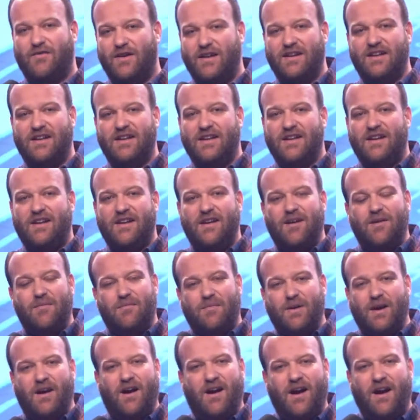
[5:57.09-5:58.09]
And,
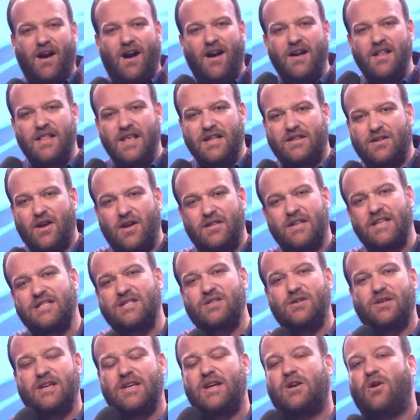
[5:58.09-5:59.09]
but I don't think, let's
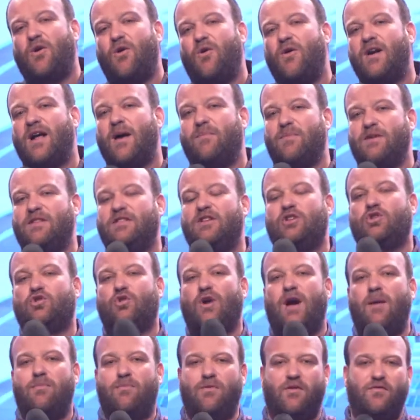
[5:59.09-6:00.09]
not get caught up in the
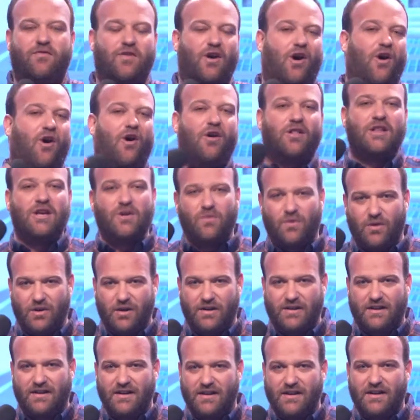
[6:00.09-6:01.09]
trap of the
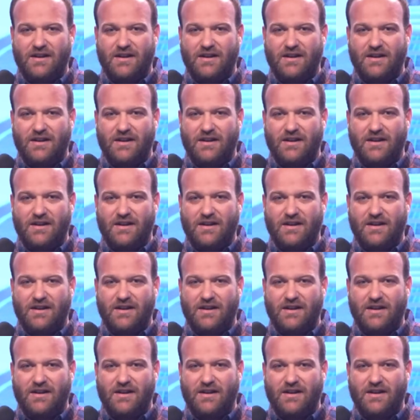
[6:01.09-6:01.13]
Hollywood